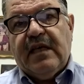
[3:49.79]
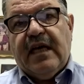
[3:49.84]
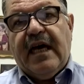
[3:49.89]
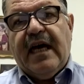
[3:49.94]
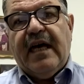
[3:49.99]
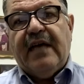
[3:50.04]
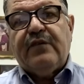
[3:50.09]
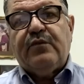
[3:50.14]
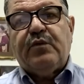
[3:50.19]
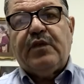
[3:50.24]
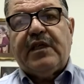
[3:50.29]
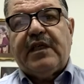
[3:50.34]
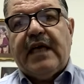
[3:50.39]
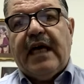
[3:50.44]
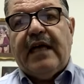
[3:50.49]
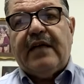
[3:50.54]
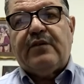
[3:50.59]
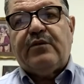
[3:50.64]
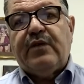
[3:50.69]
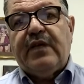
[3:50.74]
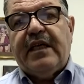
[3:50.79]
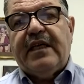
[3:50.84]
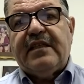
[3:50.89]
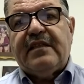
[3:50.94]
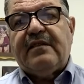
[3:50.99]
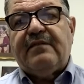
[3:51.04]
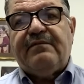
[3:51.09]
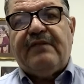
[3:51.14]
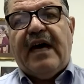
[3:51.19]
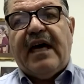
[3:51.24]
and we
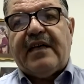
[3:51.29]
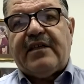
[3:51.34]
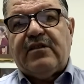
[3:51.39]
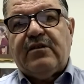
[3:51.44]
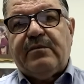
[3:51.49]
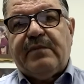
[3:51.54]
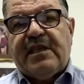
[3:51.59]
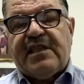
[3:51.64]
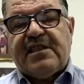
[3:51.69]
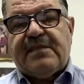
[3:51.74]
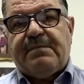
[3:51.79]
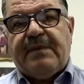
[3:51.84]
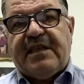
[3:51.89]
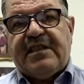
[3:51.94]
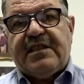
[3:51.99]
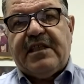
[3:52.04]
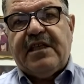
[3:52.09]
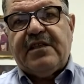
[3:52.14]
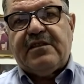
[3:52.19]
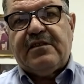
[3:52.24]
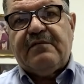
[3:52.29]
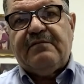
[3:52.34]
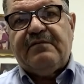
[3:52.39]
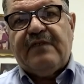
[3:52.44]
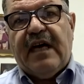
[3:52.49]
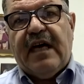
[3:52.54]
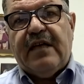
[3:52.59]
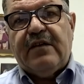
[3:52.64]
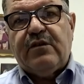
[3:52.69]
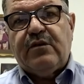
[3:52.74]
calculate the vacuum expectation
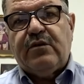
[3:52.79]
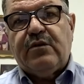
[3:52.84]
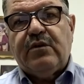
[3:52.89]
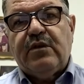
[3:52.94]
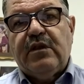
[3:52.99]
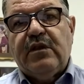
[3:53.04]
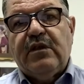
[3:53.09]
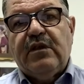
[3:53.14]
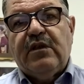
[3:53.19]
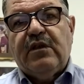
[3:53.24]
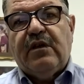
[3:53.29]
value